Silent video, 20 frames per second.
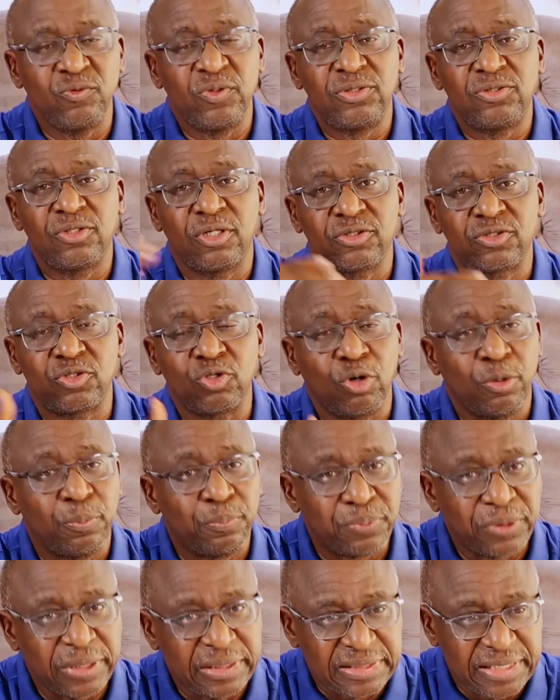we just
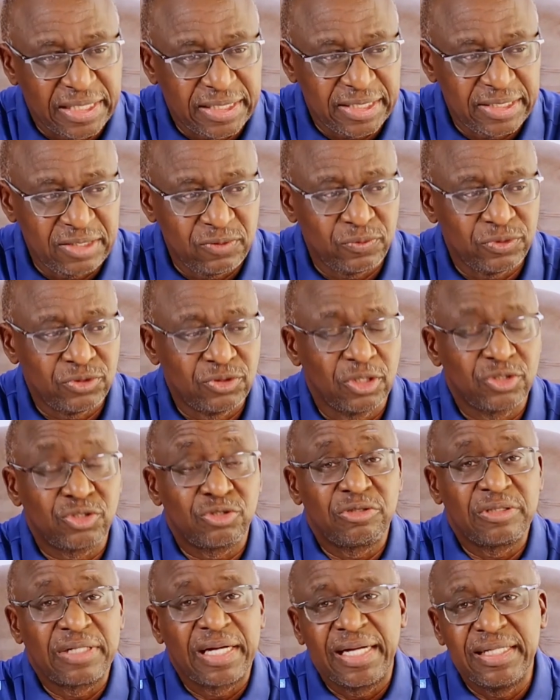operated in it, we just
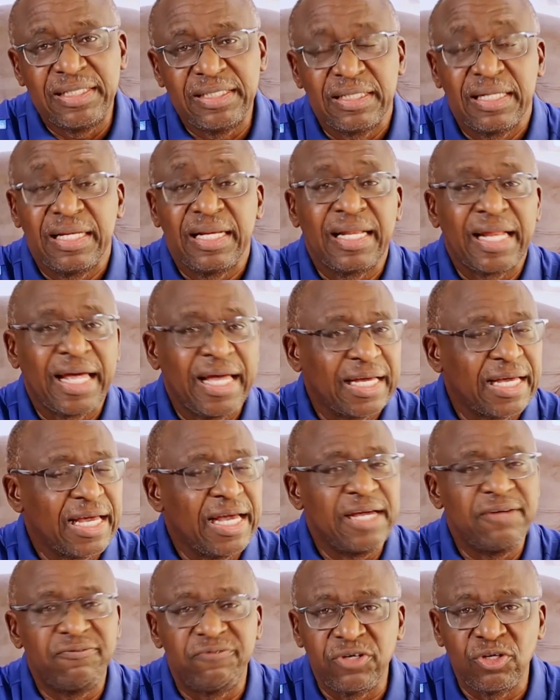ran it like
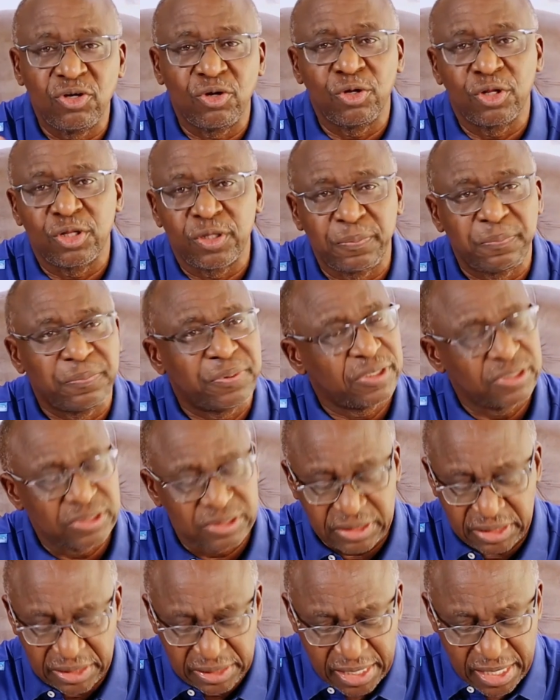every other
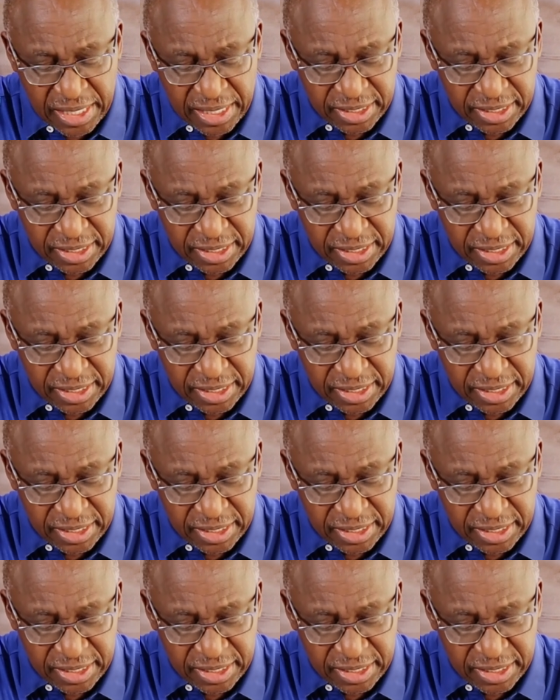person.